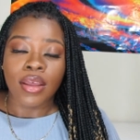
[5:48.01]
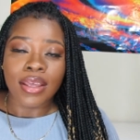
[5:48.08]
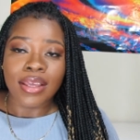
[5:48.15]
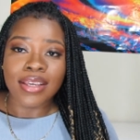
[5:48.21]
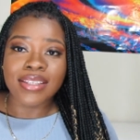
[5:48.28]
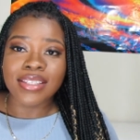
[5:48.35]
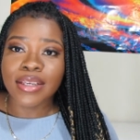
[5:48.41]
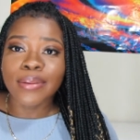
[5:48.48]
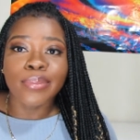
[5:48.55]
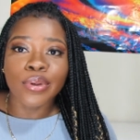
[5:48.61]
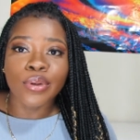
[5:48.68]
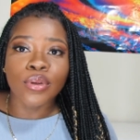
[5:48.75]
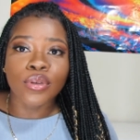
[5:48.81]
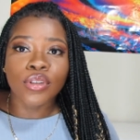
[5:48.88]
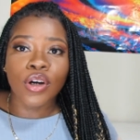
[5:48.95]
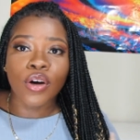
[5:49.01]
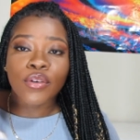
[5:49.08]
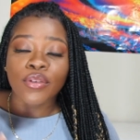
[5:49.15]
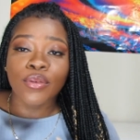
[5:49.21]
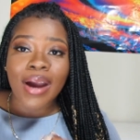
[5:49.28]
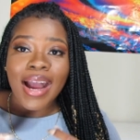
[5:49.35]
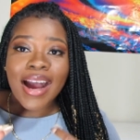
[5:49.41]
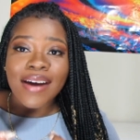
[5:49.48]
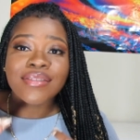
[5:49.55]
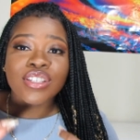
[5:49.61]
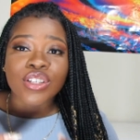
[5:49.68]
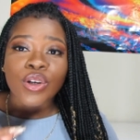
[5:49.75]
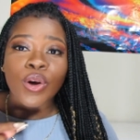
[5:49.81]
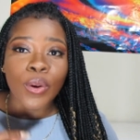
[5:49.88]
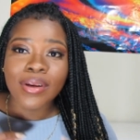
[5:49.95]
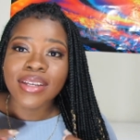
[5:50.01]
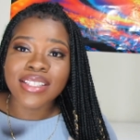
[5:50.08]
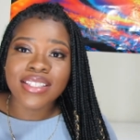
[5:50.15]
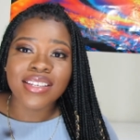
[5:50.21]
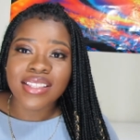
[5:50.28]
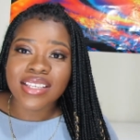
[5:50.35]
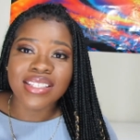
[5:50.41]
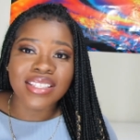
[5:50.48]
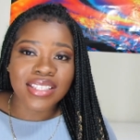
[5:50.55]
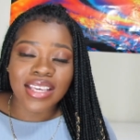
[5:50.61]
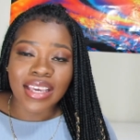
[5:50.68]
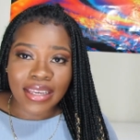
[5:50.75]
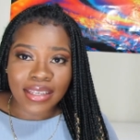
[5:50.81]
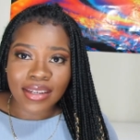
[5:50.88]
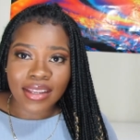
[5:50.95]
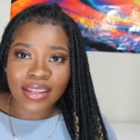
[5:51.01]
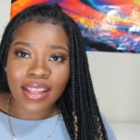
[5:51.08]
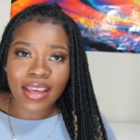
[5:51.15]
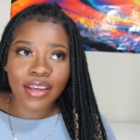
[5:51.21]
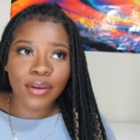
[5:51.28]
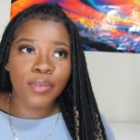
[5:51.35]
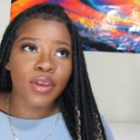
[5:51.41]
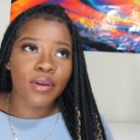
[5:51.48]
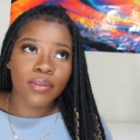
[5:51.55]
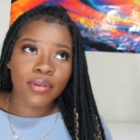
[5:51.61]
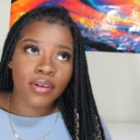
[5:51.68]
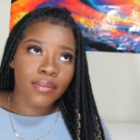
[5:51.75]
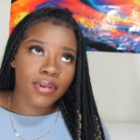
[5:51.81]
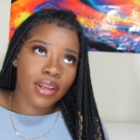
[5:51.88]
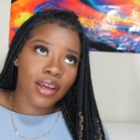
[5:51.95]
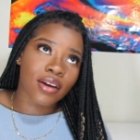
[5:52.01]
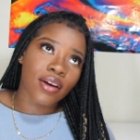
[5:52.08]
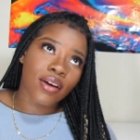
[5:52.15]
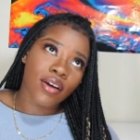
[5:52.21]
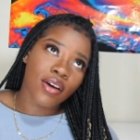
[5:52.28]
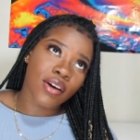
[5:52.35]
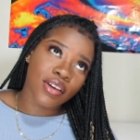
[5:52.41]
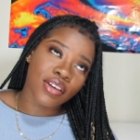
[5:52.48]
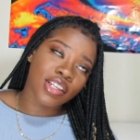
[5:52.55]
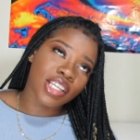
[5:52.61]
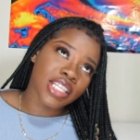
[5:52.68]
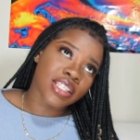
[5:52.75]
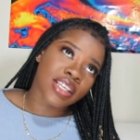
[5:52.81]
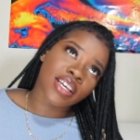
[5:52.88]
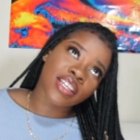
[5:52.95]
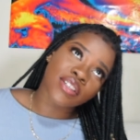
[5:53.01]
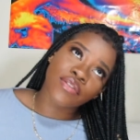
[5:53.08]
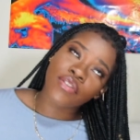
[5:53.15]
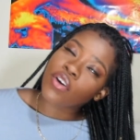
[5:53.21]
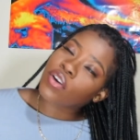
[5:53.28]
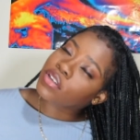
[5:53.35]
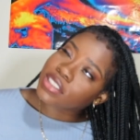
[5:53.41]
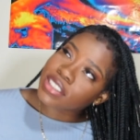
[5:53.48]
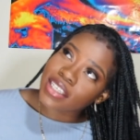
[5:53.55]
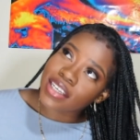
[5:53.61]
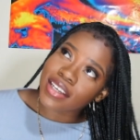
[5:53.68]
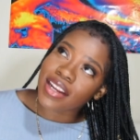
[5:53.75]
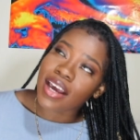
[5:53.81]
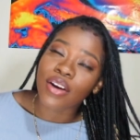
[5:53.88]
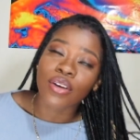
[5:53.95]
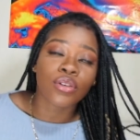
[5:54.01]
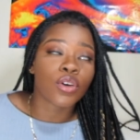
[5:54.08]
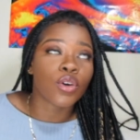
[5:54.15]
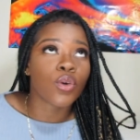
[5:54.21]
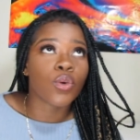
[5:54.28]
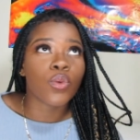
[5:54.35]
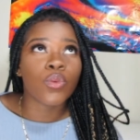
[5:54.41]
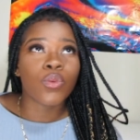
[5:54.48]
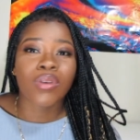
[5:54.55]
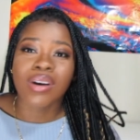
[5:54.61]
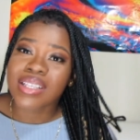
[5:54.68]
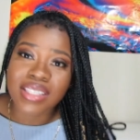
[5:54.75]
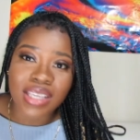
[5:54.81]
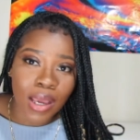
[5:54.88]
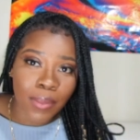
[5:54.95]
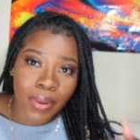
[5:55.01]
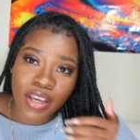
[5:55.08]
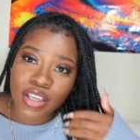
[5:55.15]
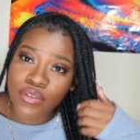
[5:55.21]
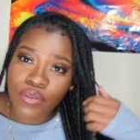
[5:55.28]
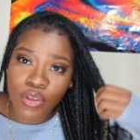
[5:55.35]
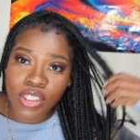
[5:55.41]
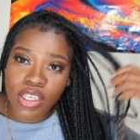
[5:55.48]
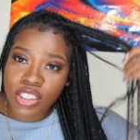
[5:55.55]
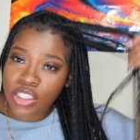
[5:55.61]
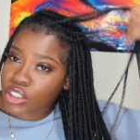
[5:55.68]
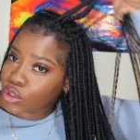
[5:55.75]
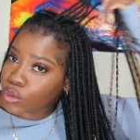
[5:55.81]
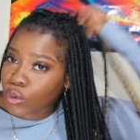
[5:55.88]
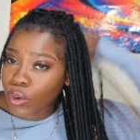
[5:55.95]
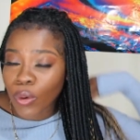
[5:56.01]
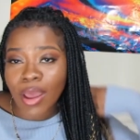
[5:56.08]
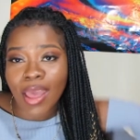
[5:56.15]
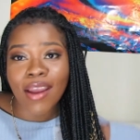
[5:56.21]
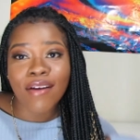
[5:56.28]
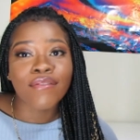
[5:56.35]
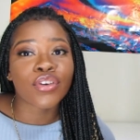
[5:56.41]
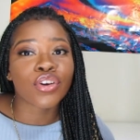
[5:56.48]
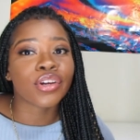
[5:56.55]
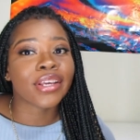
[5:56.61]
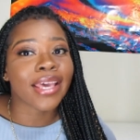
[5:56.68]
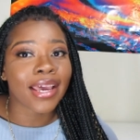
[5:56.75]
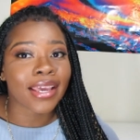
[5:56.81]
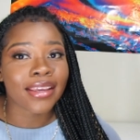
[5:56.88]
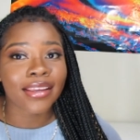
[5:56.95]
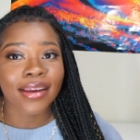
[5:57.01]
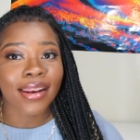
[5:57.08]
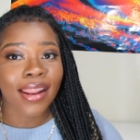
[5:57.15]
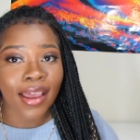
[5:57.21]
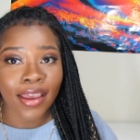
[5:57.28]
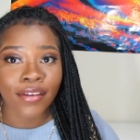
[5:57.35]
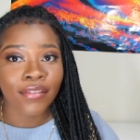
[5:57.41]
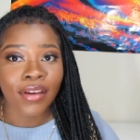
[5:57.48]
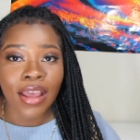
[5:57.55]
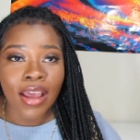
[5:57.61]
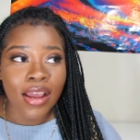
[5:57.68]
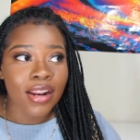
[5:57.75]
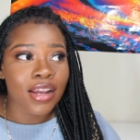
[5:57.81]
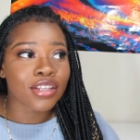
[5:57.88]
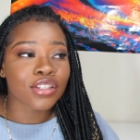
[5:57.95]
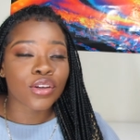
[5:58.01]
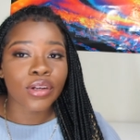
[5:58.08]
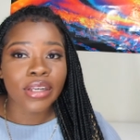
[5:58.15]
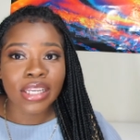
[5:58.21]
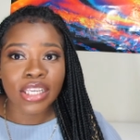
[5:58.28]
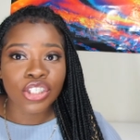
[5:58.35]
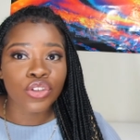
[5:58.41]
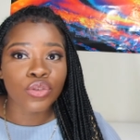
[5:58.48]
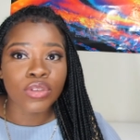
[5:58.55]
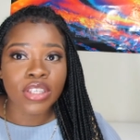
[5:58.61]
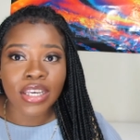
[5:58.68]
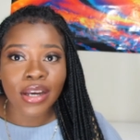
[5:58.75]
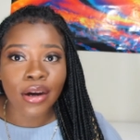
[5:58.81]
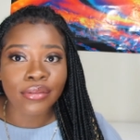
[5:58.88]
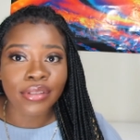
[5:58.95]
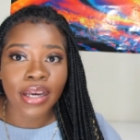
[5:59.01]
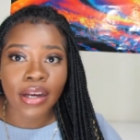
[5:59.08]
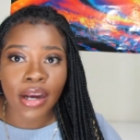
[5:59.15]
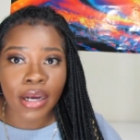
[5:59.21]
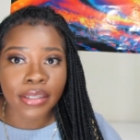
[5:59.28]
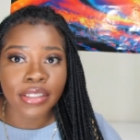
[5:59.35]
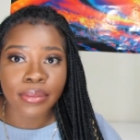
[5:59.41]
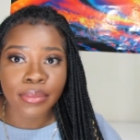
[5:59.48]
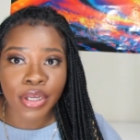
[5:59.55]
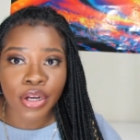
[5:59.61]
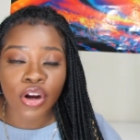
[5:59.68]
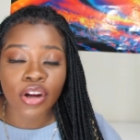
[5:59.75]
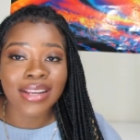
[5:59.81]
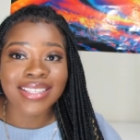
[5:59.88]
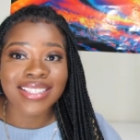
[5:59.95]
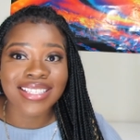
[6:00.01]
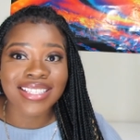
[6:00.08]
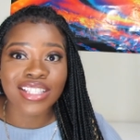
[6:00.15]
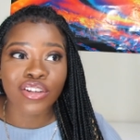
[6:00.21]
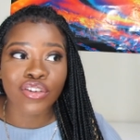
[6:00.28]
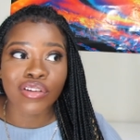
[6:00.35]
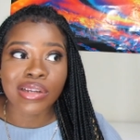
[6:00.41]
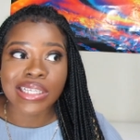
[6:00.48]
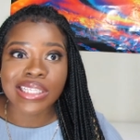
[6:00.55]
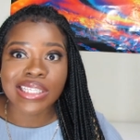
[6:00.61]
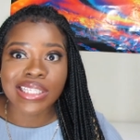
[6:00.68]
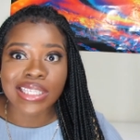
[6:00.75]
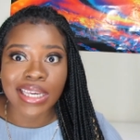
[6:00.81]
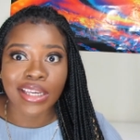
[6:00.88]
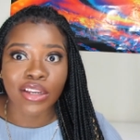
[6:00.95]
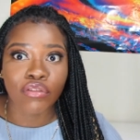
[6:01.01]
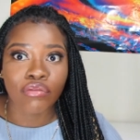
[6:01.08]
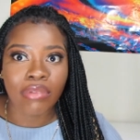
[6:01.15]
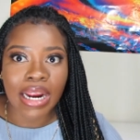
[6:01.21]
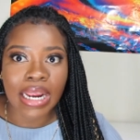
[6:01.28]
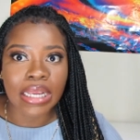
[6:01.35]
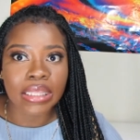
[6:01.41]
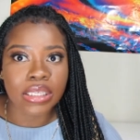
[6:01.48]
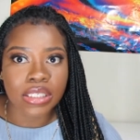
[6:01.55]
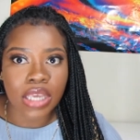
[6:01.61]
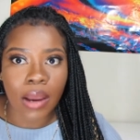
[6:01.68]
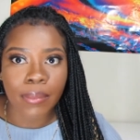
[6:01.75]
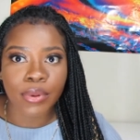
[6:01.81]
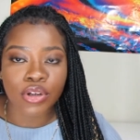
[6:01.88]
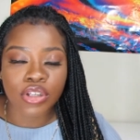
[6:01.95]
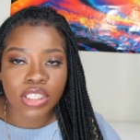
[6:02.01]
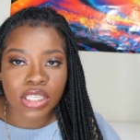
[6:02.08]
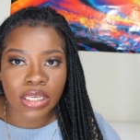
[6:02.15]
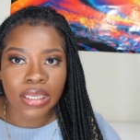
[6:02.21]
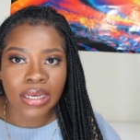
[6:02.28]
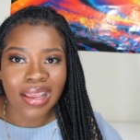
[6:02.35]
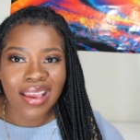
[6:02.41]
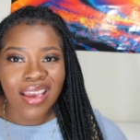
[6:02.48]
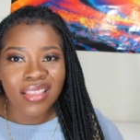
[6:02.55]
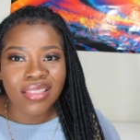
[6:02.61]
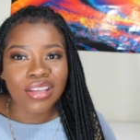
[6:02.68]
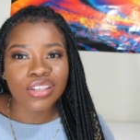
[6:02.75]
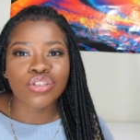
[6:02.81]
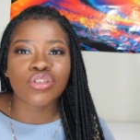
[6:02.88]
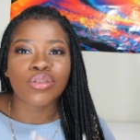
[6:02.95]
it's simple. Go. You have to go into the skin. Like, people could be like, oh, you need to exfoliate. I don't know what type of exfoliation you're going to ever get in your life that's going to let you take out that goddamn hair, unless it's literally sitting right at the top of your skin, that you